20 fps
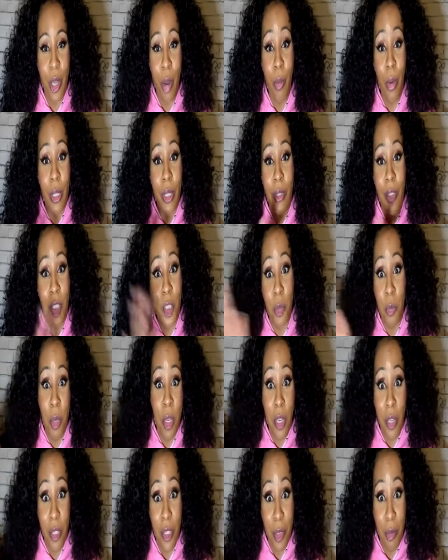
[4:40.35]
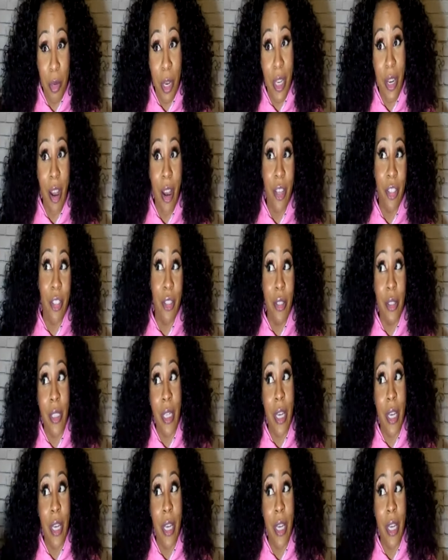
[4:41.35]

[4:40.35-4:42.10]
I wasn't speaking to my doctors.